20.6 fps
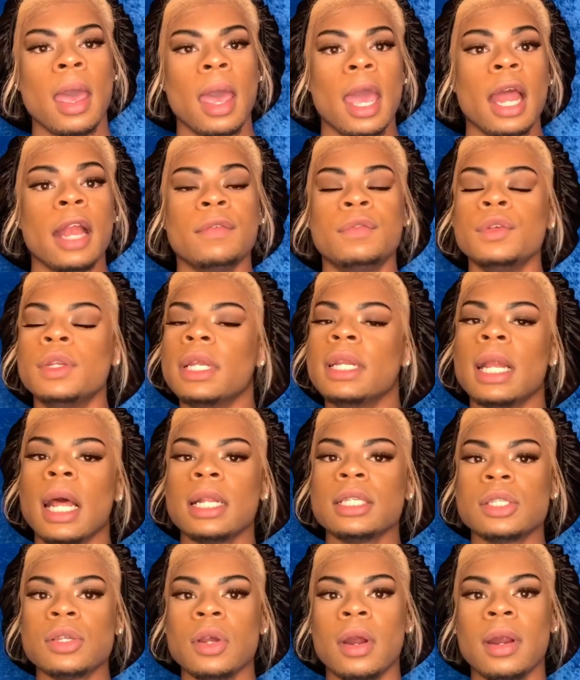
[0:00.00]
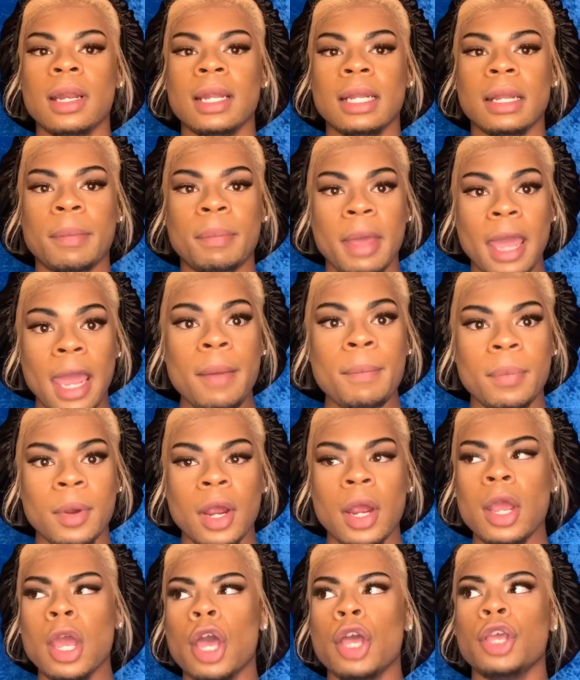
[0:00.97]
And if you did not turn in the
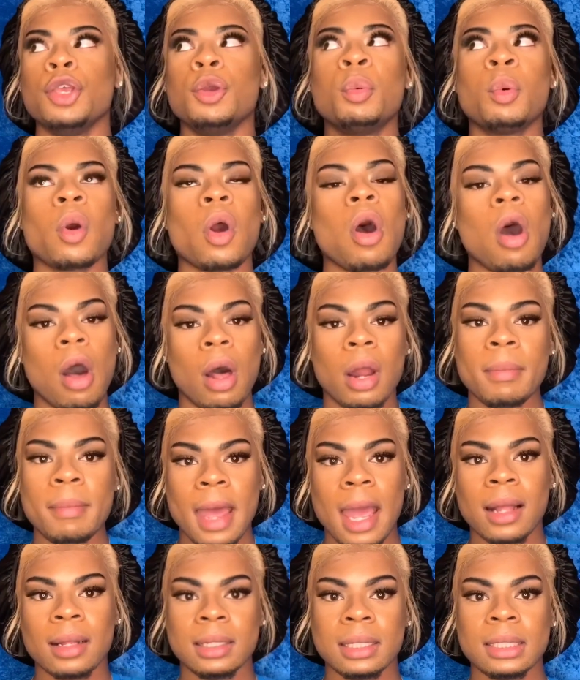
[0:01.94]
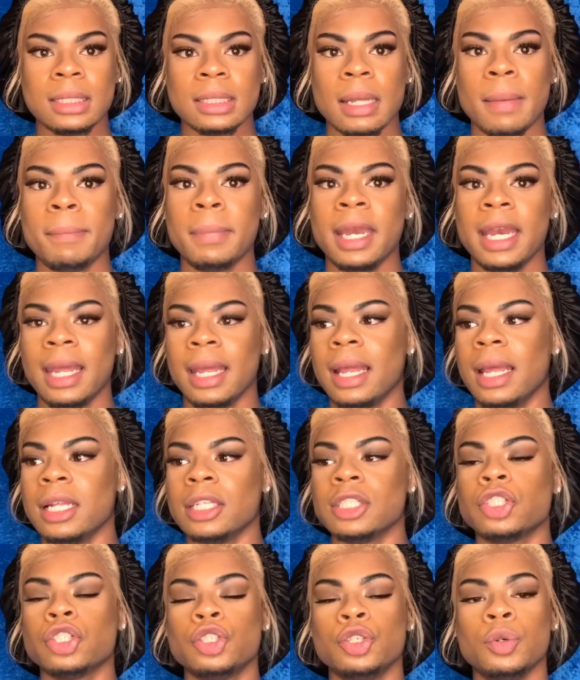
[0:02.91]
paper, you were automatically submitted
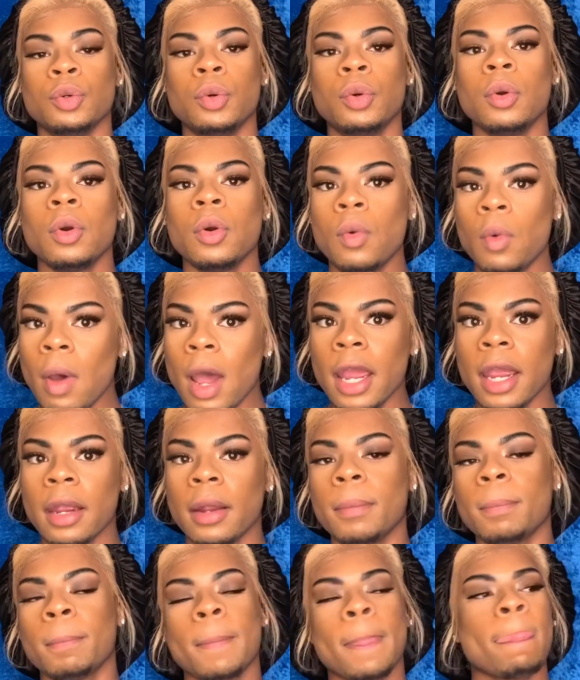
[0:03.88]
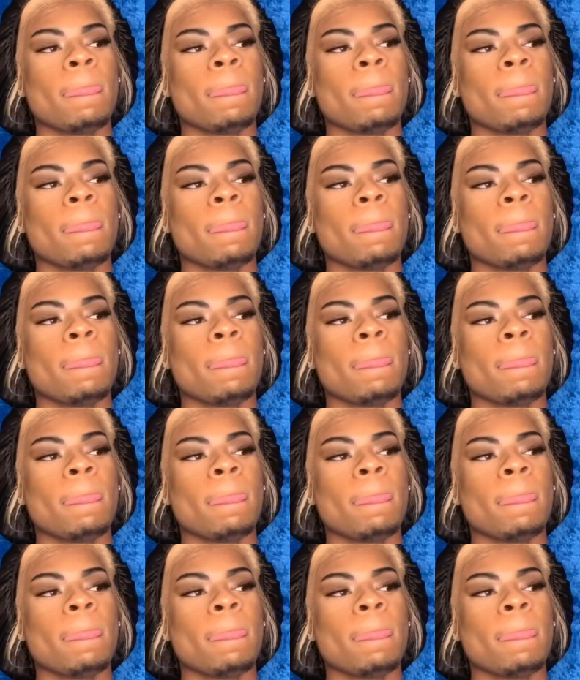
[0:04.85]
into choir.